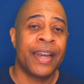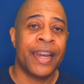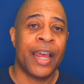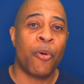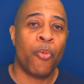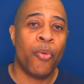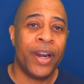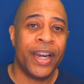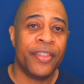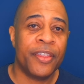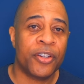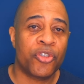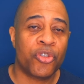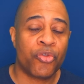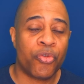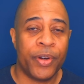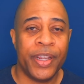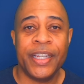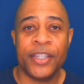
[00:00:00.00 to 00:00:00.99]
Now, one of the
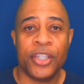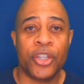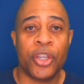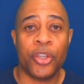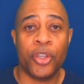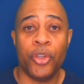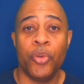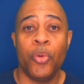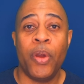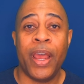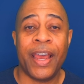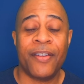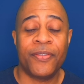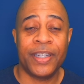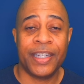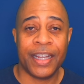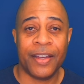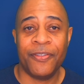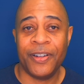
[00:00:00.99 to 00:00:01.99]
trends you
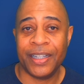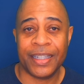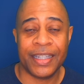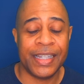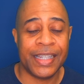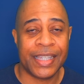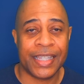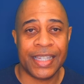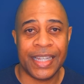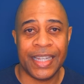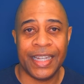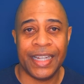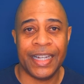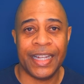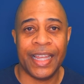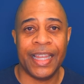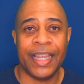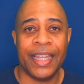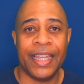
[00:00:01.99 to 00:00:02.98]
have definitely seen
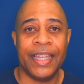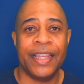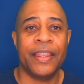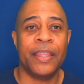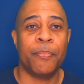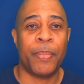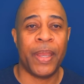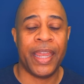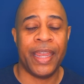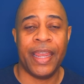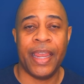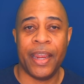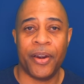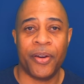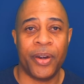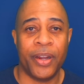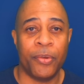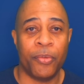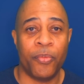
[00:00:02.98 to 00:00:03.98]
in the Bay
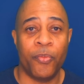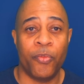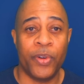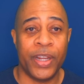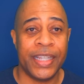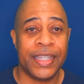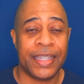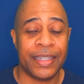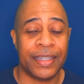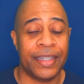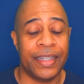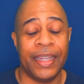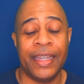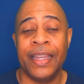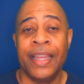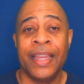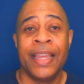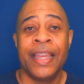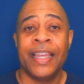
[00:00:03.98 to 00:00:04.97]
Area
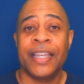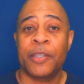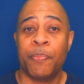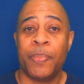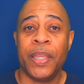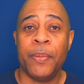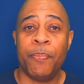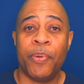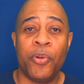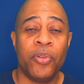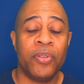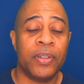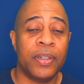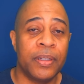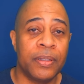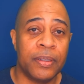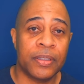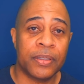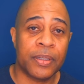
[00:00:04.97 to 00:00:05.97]
recently is people
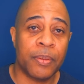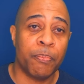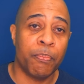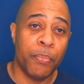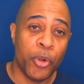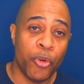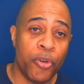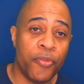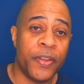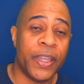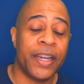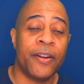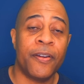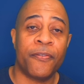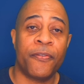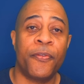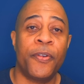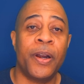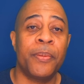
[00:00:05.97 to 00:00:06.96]
moving
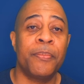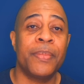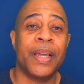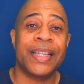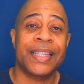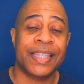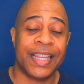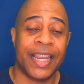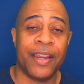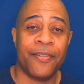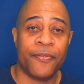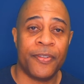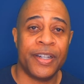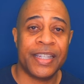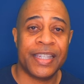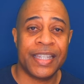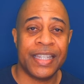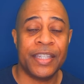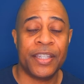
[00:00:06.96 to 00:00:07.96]
from San
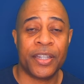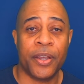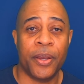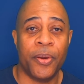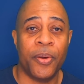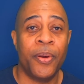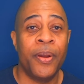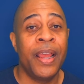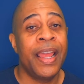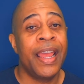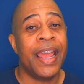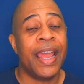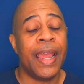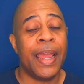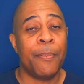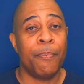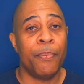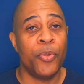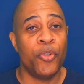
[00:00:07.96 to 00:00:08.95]
Francisco
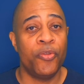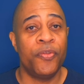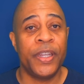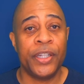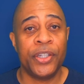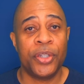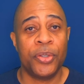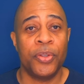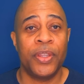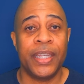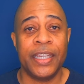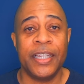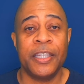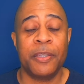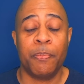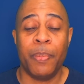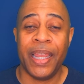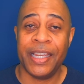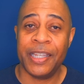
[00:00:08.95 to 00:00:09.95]
and moving to the
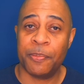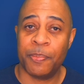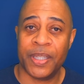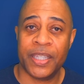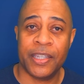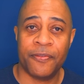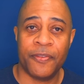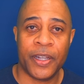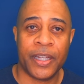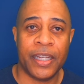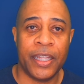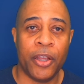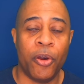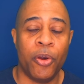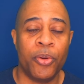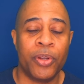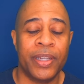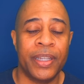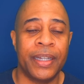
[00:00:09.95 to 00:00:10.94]
East Bay, specifically
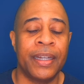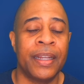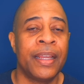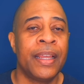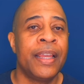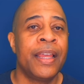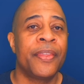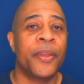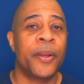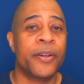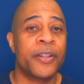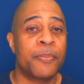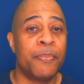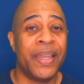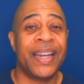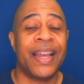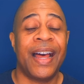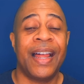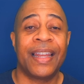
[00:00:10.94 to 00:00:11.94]
Oakland. There has
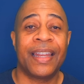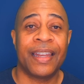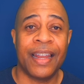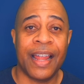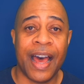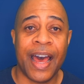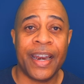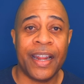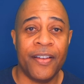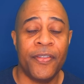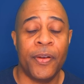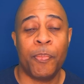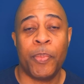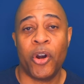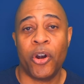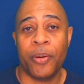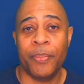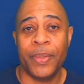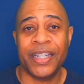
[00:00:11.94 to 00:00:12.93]
been a lot of
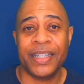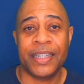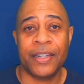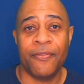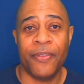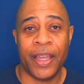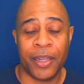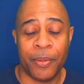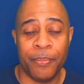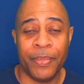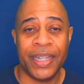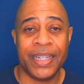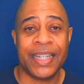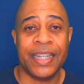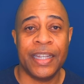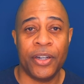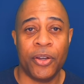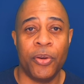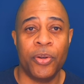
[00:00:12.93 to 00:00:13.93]
apartment development
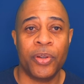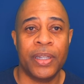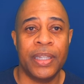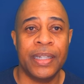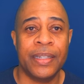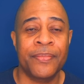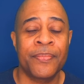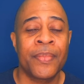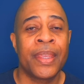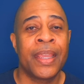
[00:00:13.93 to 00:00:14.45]
in Oakland,